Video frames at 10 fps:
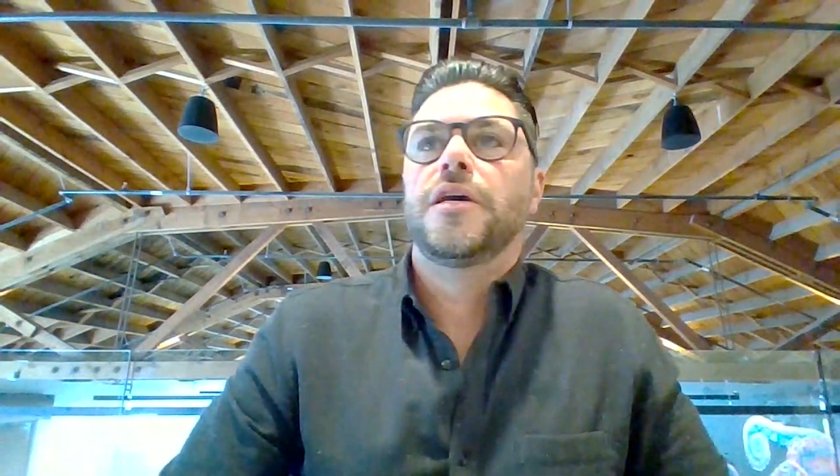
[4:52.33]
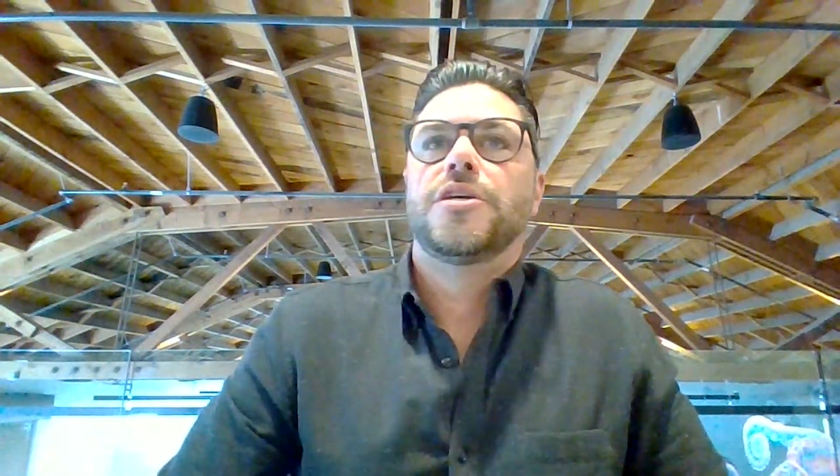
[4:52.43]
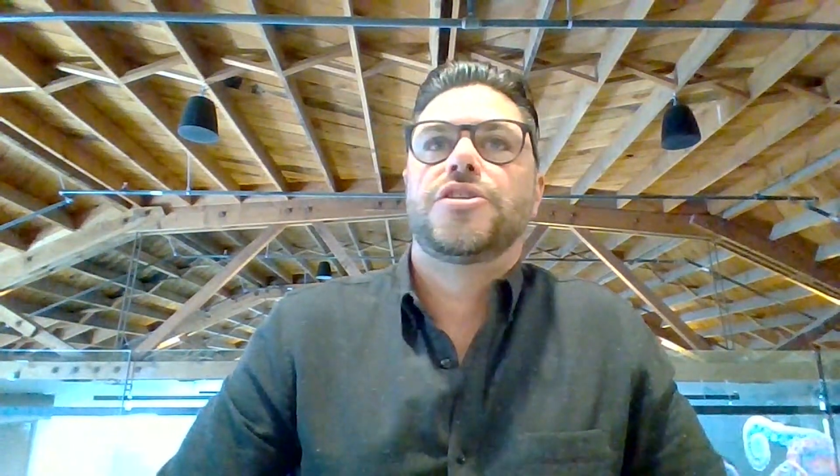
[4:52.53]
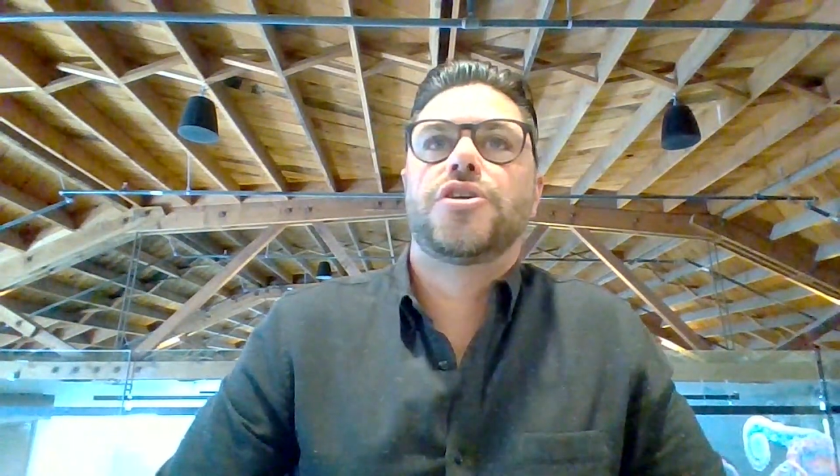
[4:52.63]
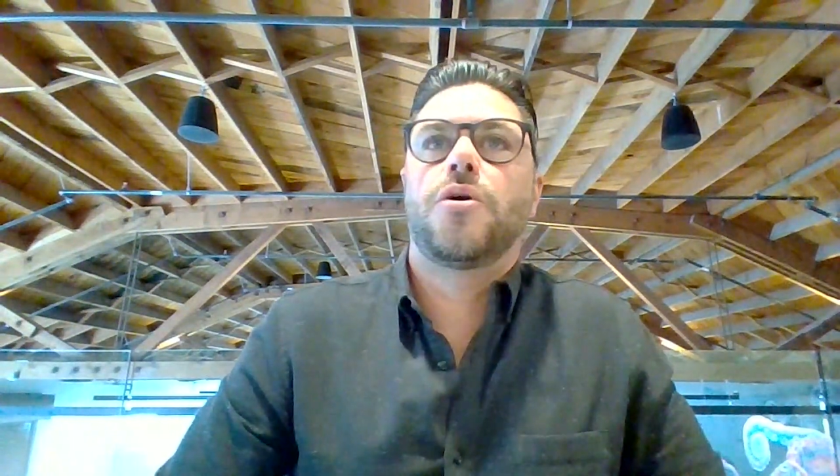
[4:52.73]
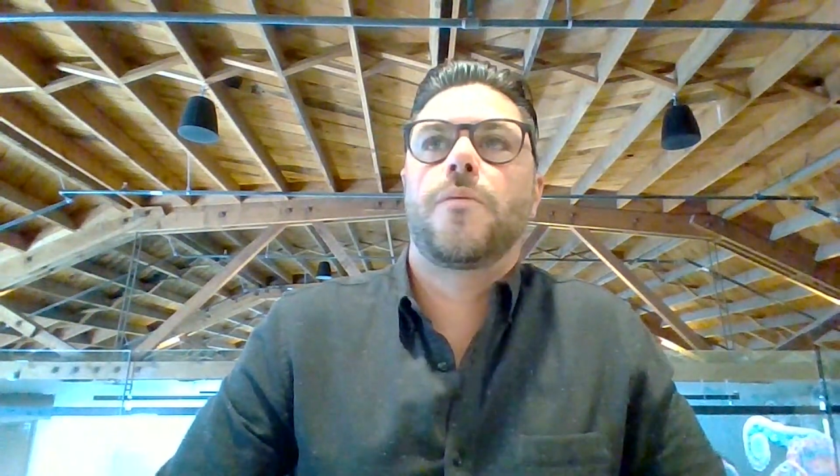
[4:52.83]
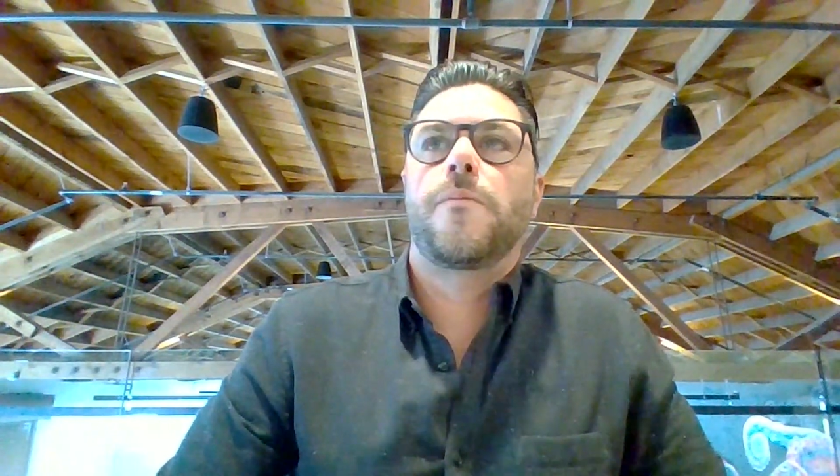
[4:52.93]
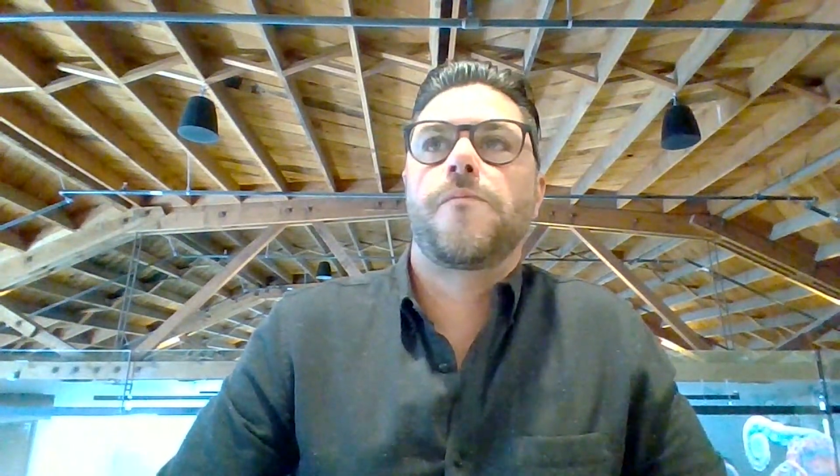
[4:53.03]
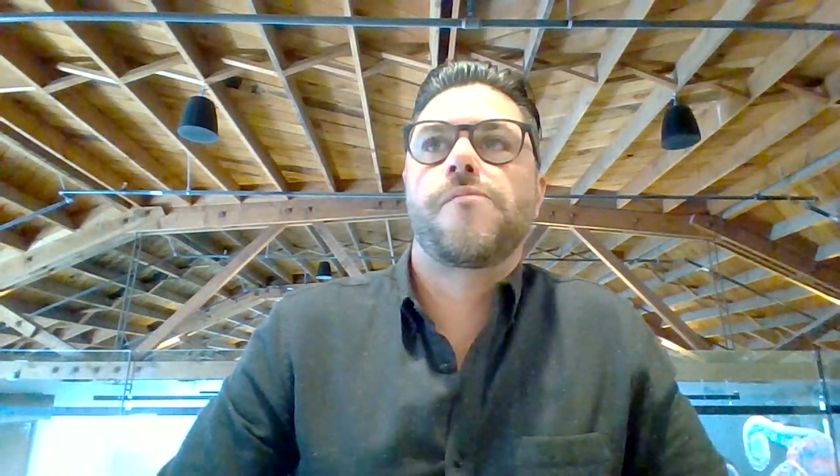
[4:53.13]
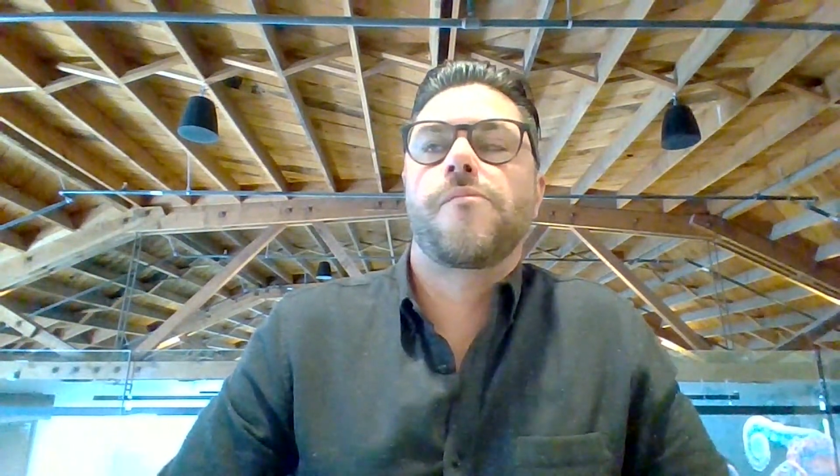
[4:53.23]

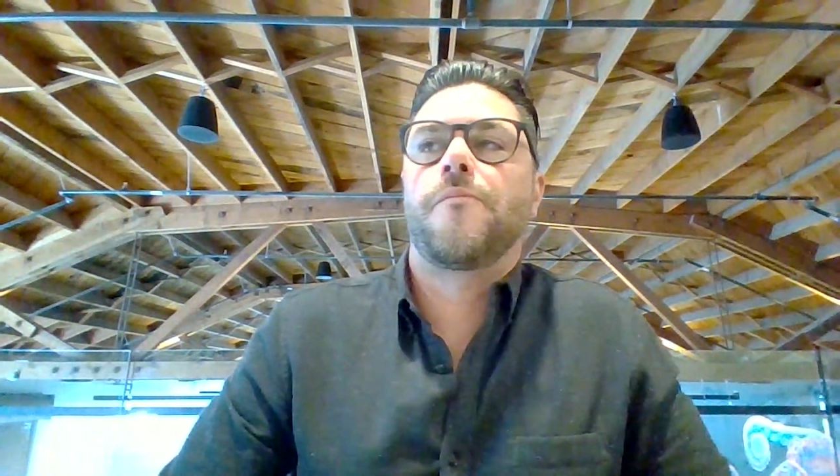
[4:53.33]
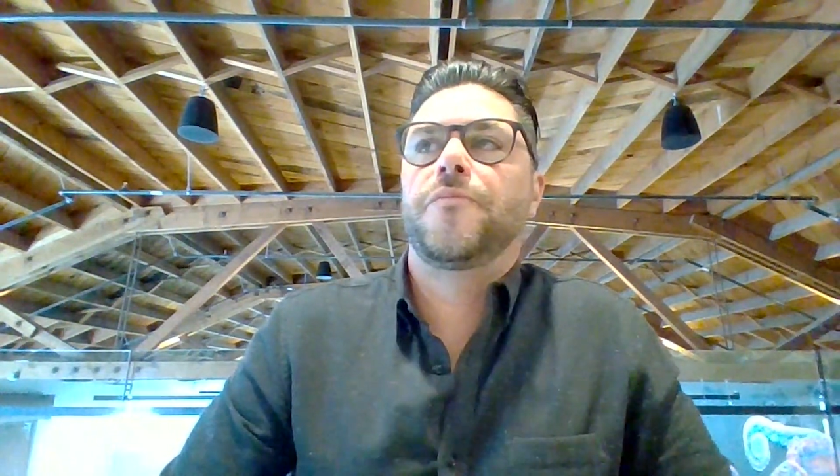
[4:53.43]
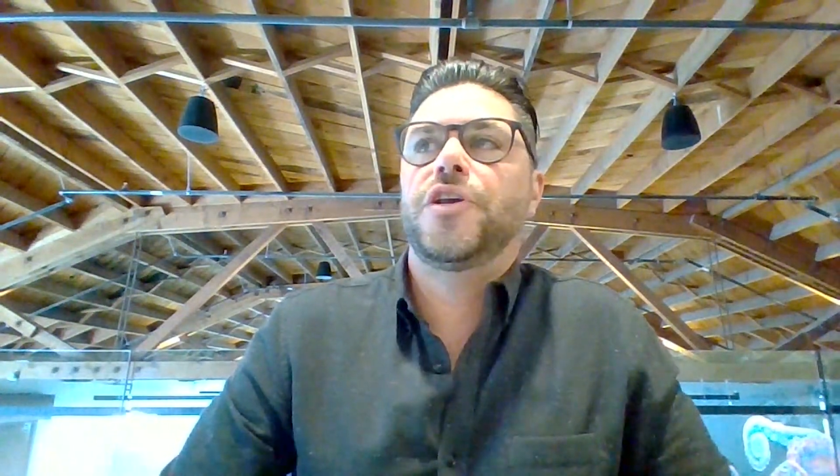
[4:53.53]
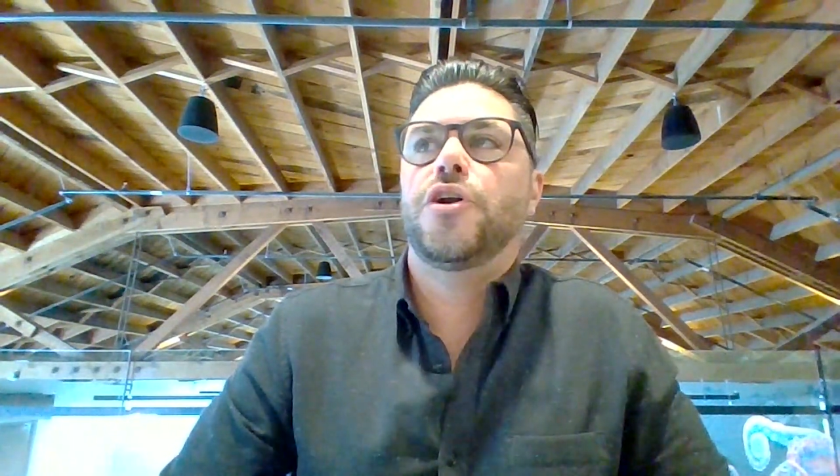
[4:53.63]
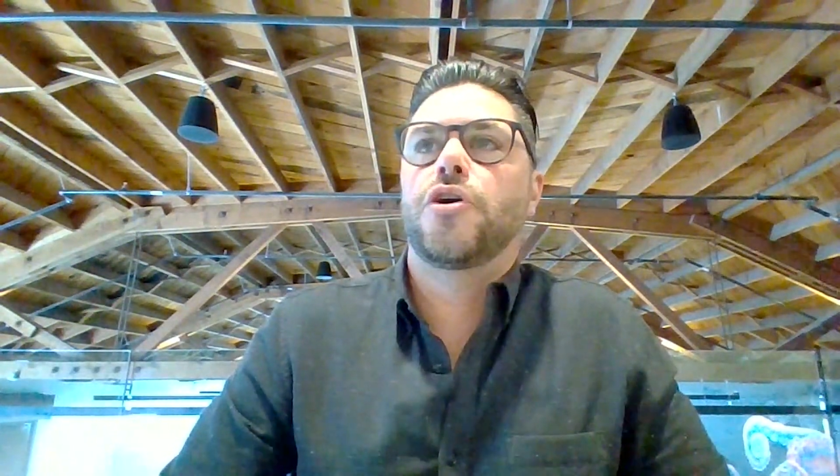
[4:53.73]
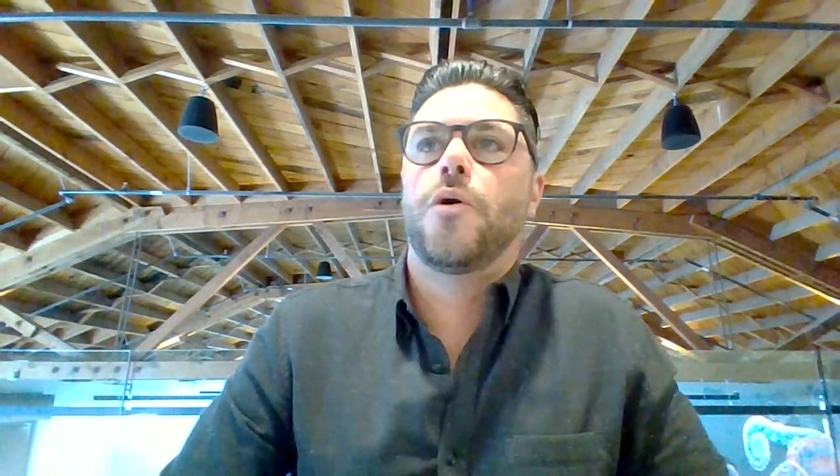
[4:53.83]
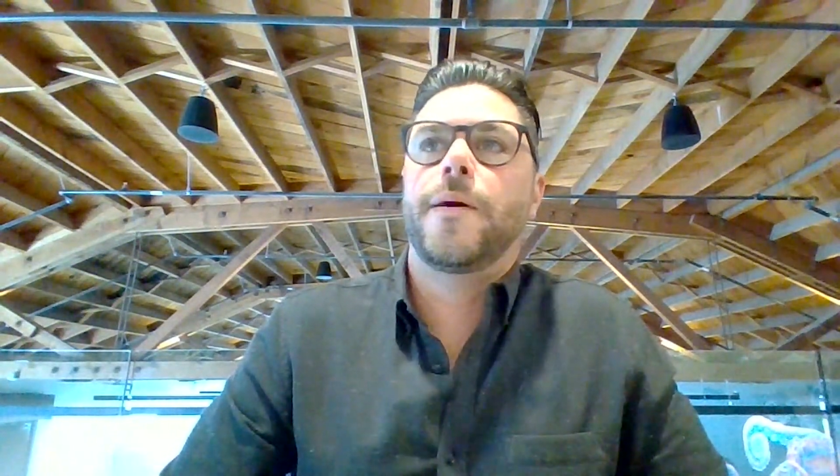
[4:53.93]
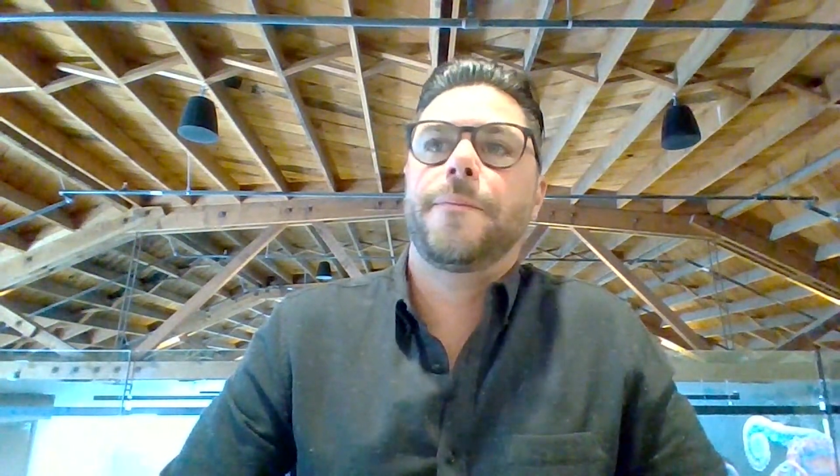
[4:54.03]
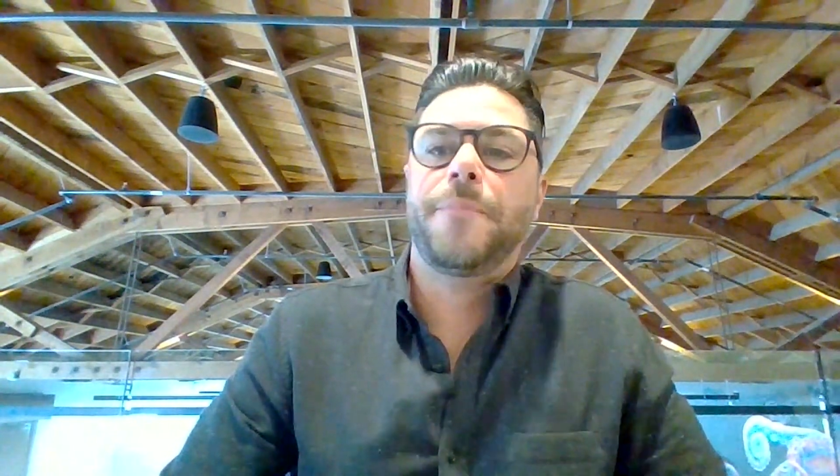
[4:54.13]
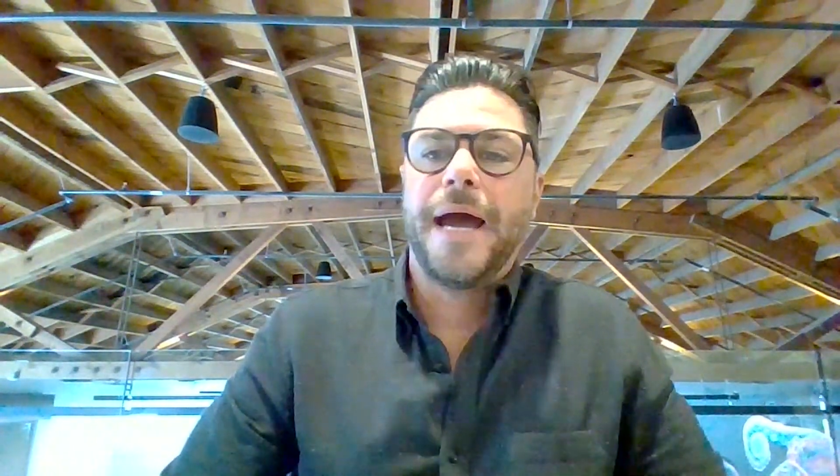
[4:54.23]
So,
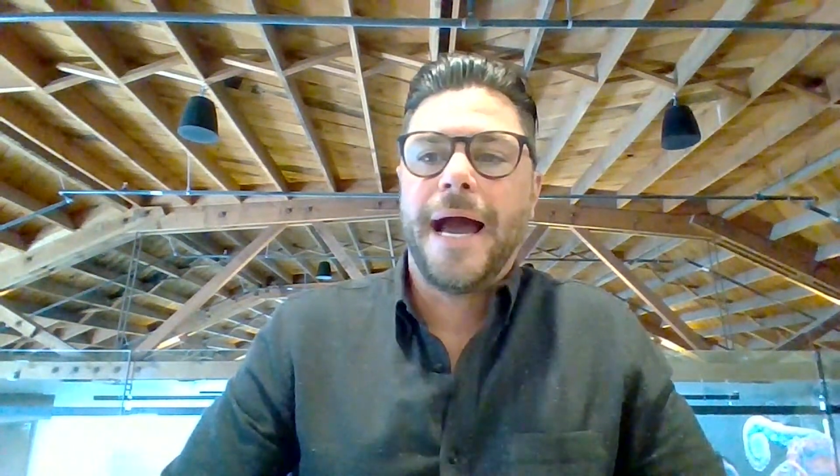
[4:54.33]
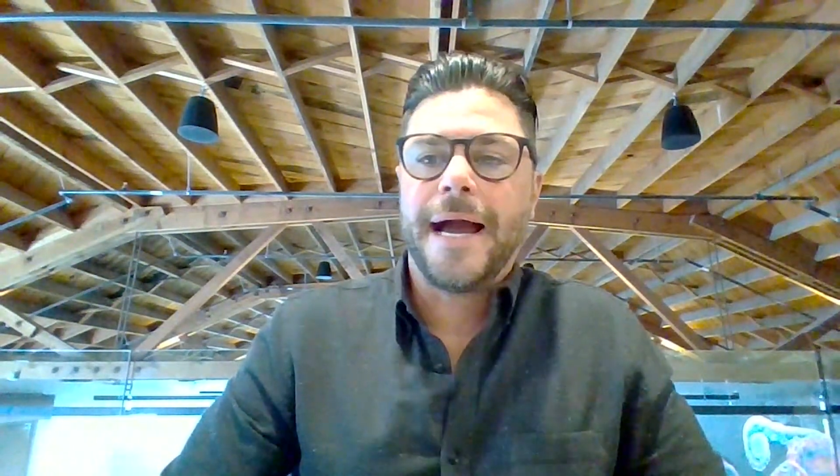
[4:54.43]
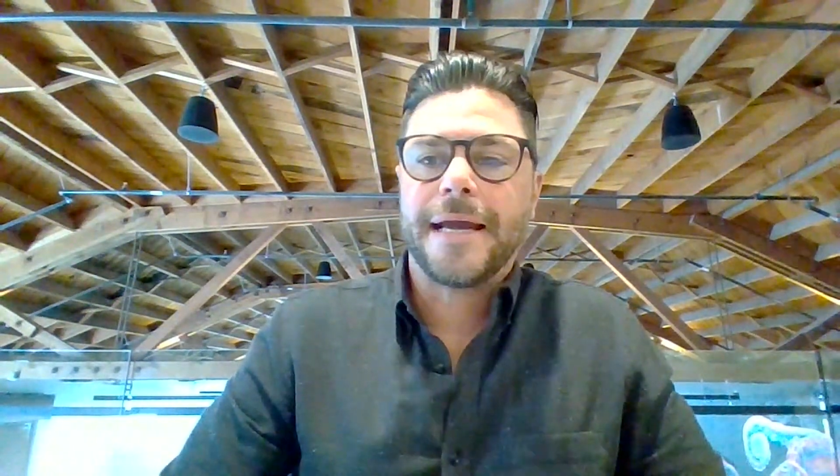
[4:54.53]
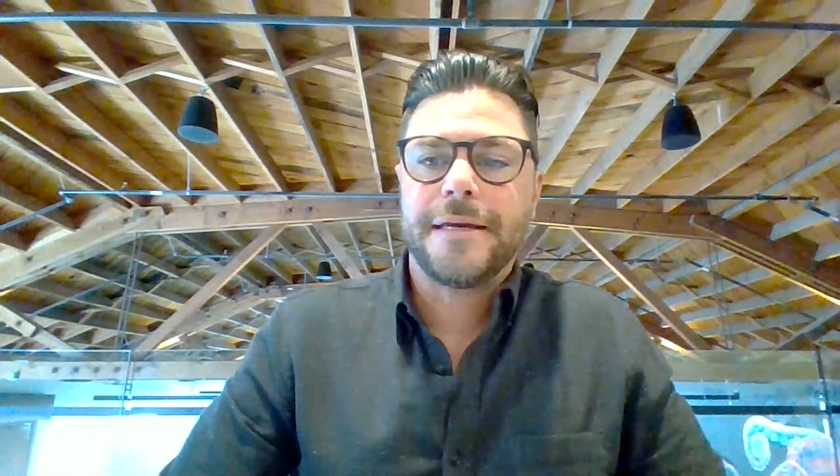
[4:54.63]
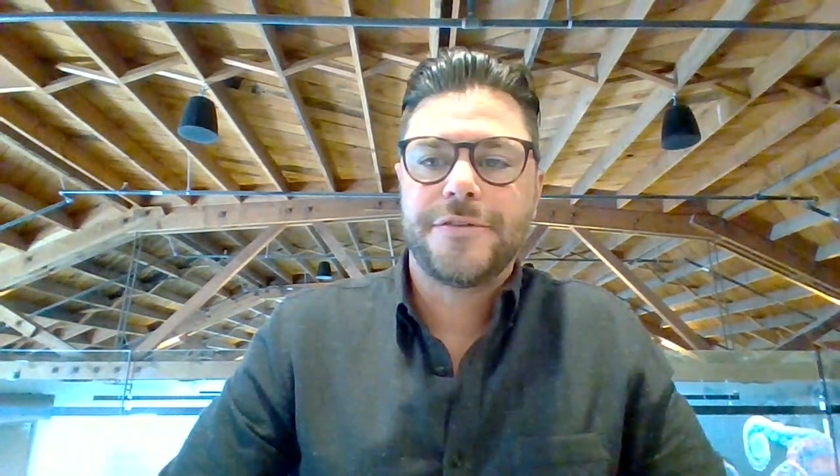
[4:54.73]
going back